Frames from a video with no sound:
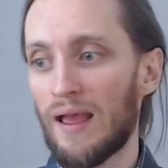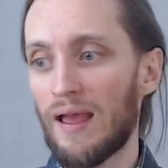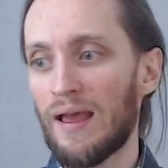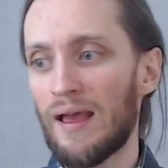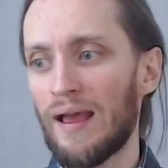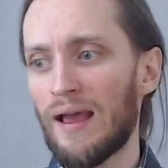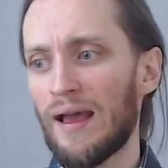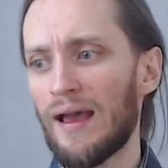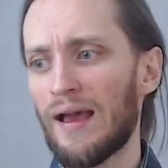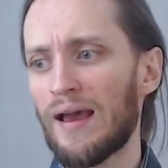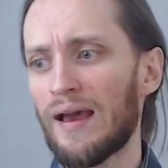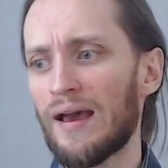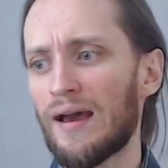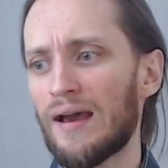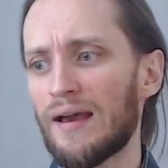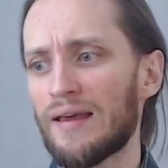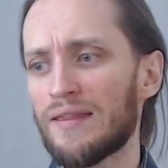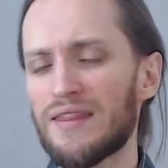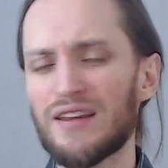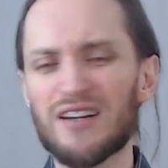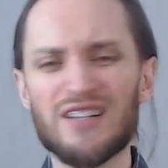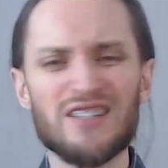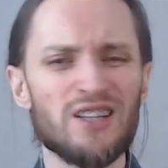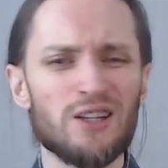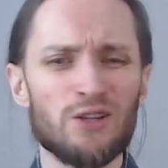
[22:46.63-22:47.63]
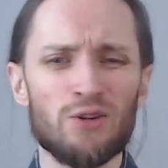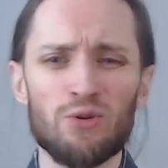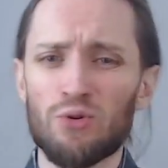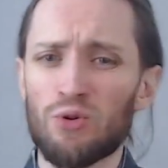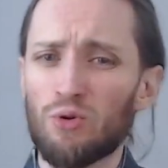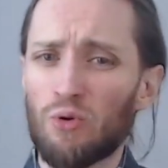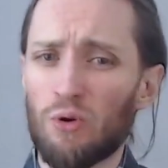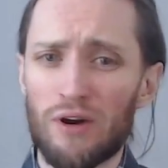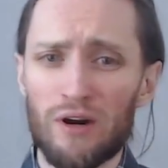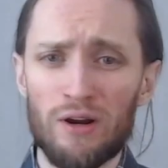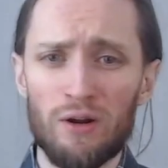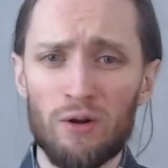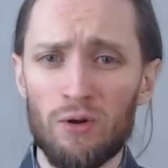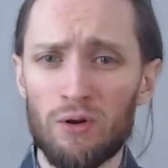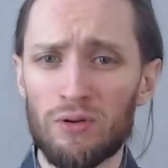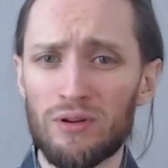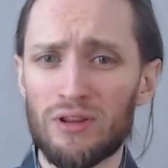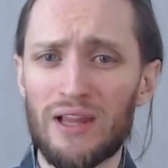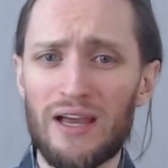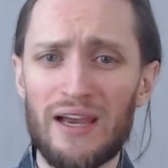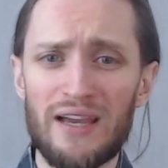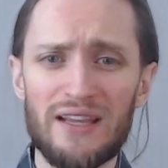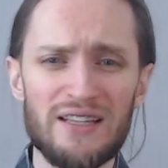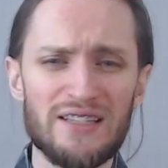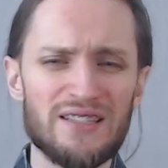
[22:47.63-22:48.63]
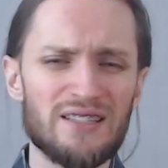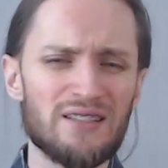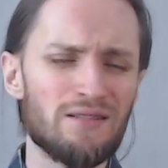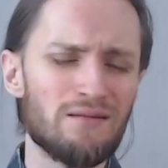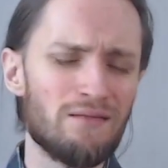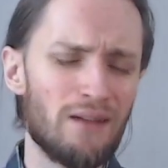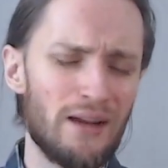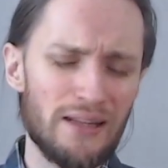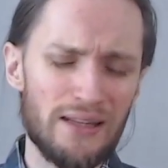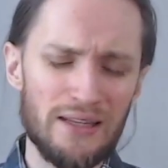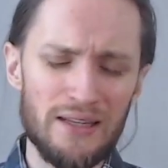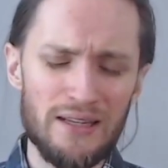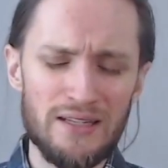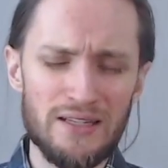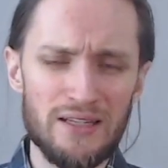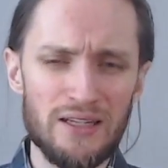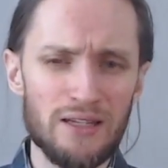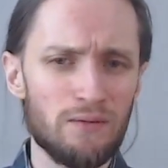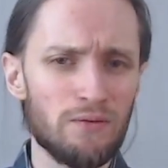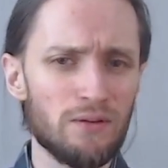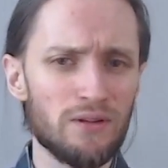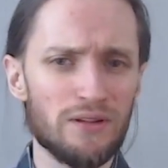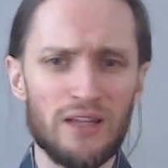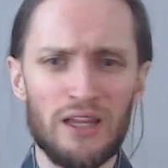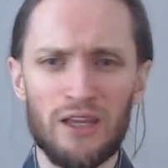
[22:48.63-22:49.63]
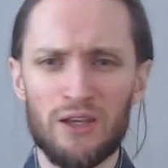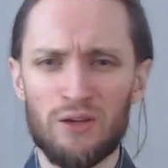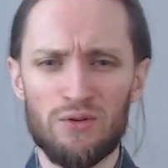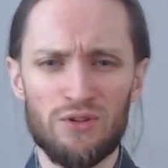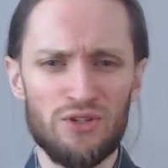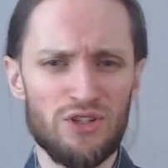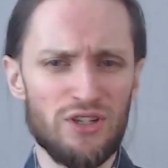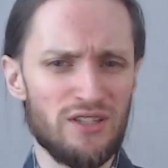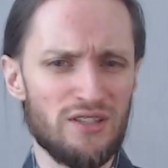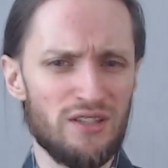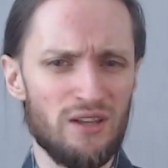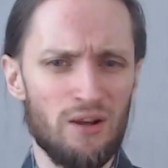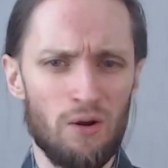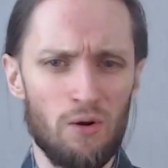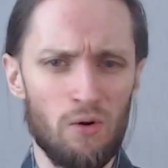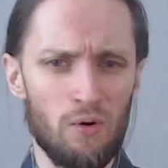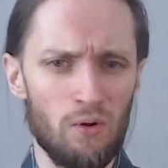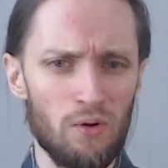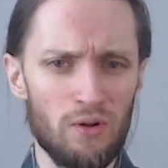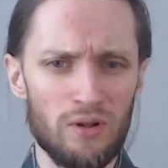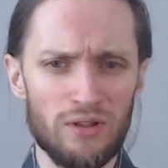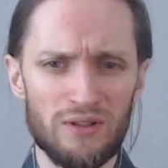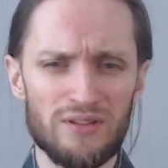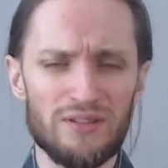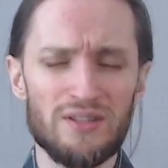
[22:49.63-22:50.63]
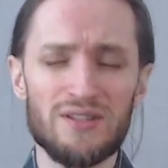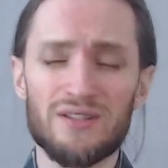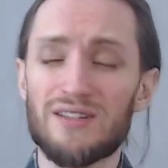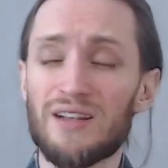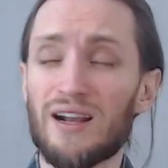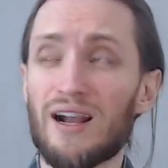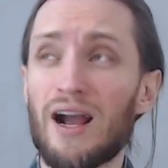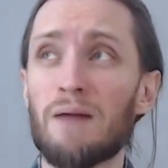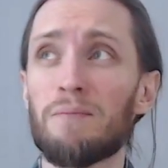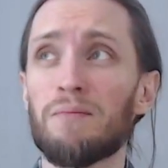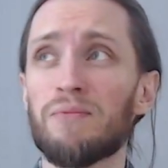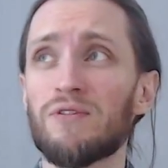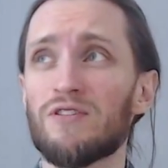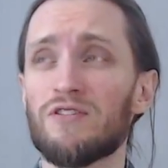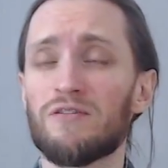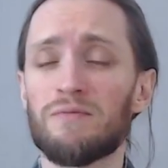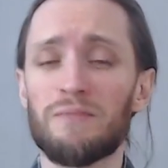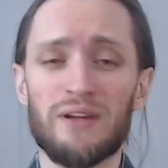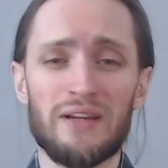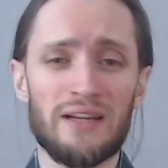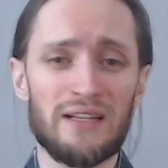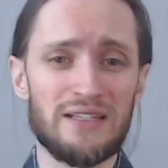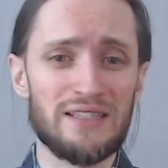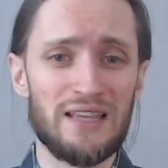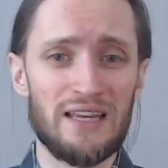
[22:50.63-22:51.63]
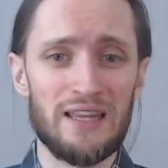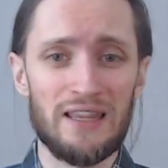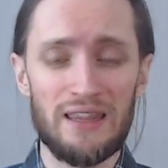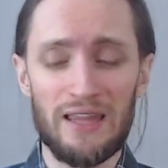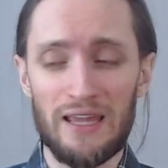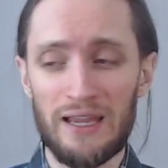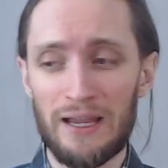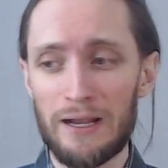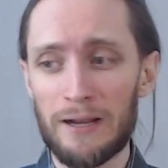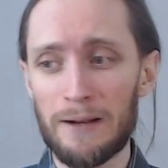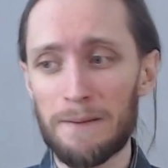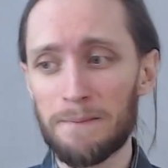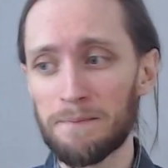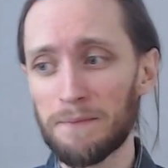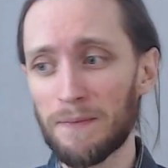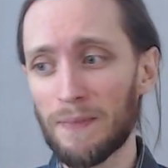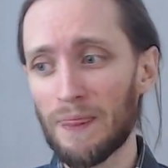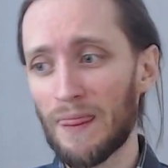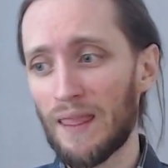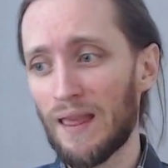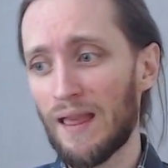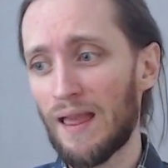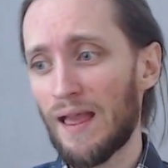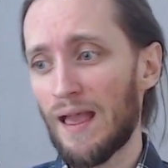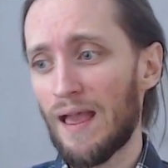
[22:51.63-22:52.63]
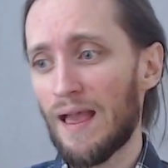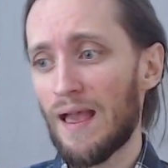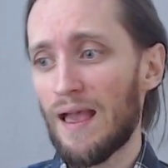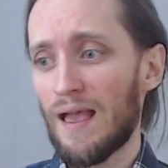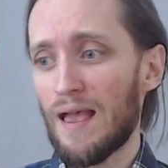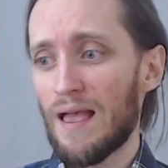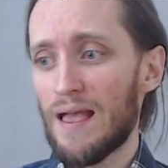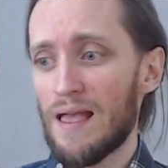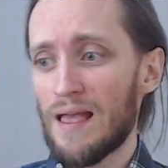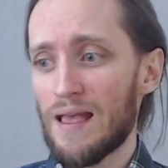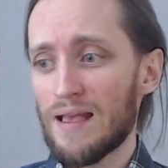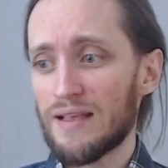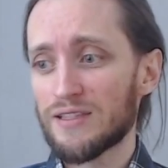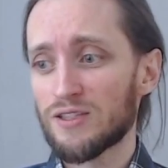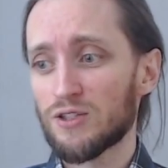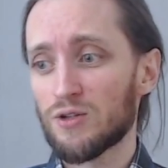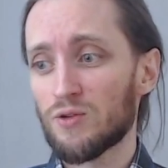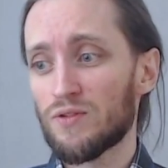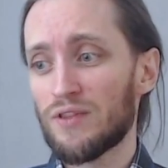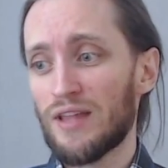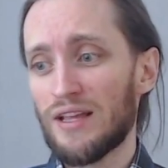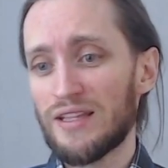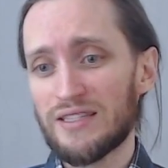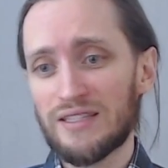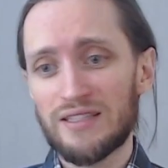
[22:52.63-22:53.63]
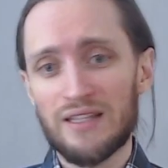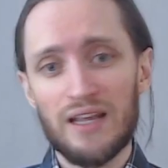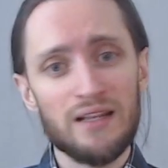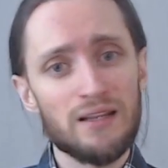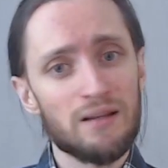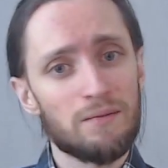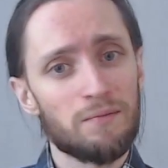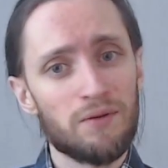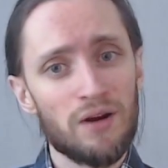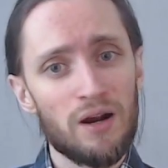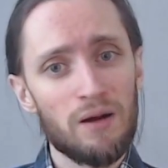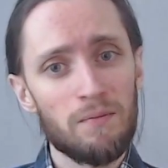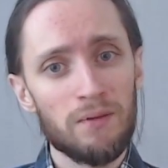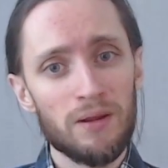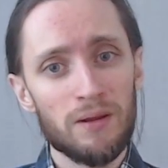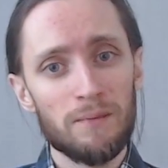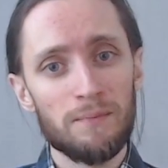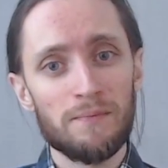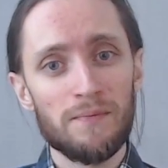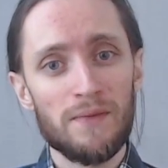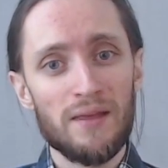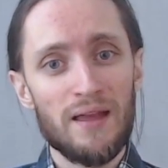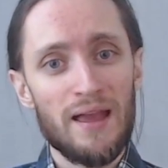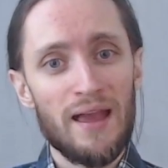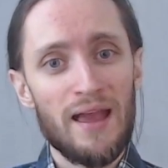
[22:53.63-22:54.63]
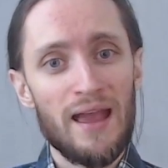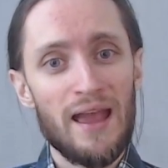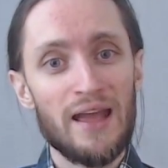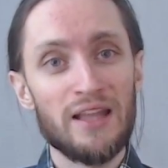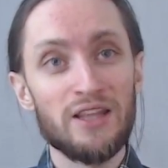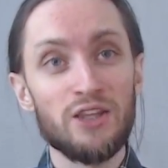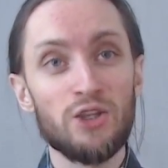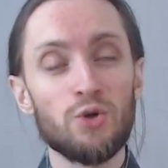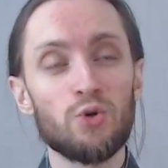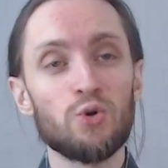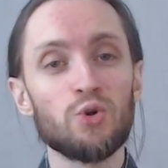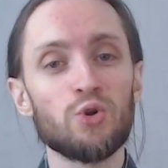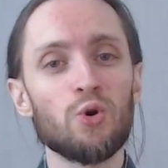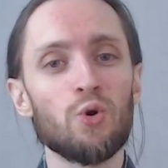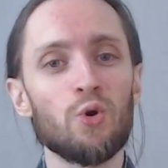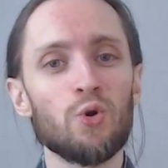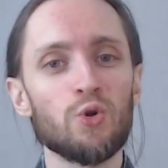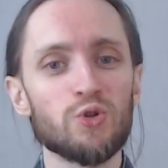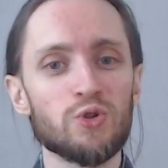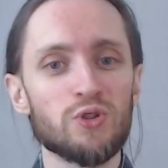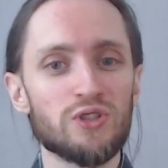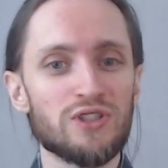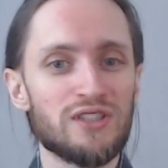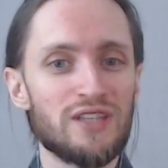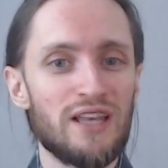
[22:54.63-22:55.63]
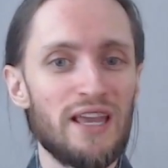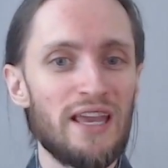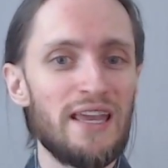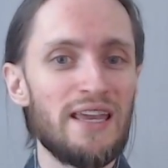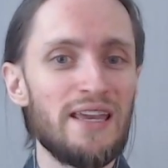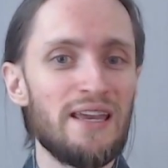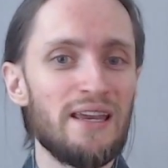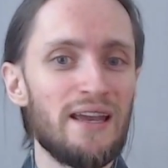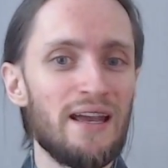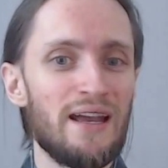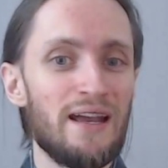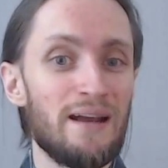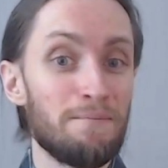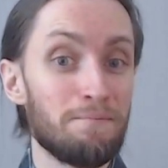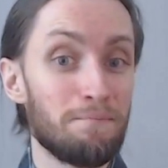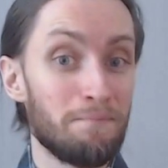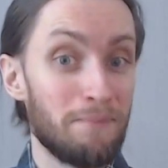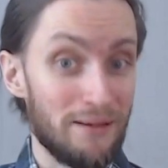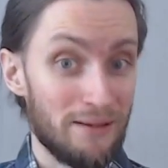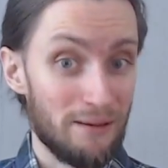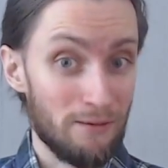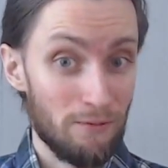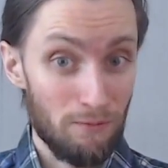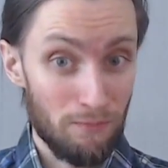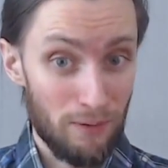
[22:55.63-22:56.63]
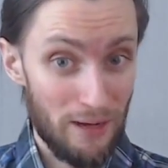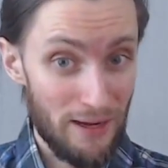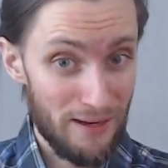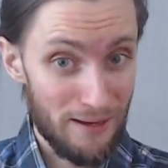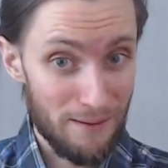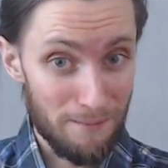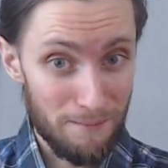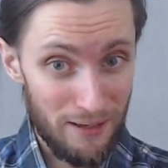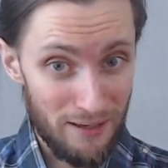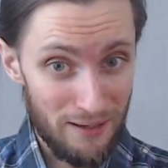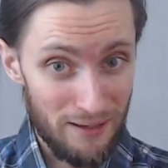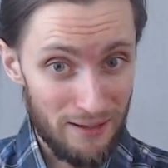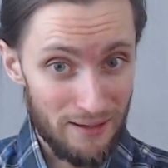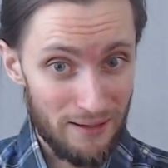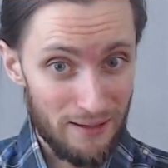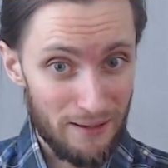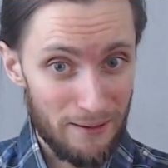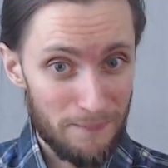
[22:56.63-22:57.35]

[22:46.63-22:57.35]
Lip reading: There's a tutorial online. It's quite easy. It will take you just a couple of minutes, I think. So that's not a problem. And you could also say, but wait a minute.